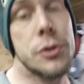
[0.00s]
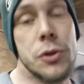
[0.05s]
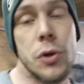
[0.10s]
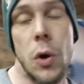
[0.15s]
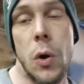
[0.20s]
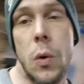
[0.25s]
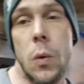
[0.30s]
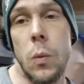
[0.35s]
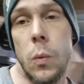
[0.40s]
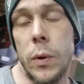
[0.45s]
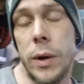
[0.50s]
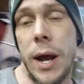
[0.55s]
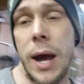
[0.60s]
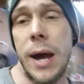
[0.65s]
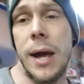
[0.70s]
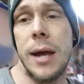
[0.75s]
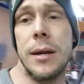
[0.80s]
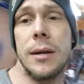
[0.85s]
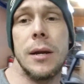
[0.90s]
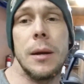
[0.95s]
So
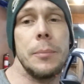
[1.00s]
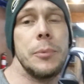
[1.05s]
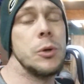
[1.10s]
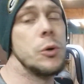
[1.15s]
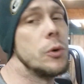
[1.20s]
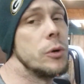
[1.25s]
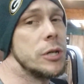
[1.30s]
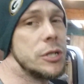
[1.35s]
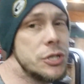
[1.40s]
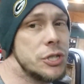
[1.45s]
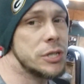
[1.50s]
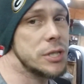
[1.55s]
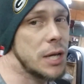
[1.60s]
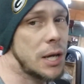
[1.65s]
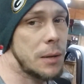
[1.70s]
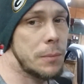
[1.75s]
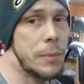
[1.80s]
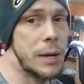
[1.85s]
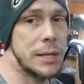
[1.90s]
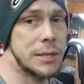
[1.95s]
what I ended up doing is
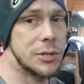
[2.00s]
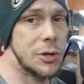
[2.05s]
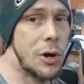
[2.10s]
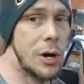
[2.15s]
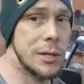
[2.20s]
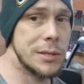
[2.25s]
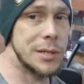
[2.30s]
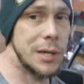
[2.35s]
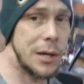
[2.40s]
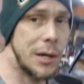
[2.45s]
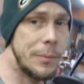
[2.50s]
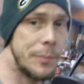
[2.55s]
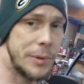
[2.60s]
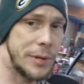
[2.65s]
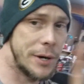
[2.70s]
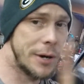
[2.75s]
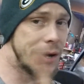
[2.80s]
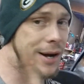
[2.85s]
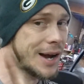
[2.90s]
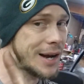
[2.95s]
just getting my Sawzall
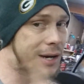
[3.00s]
up in there,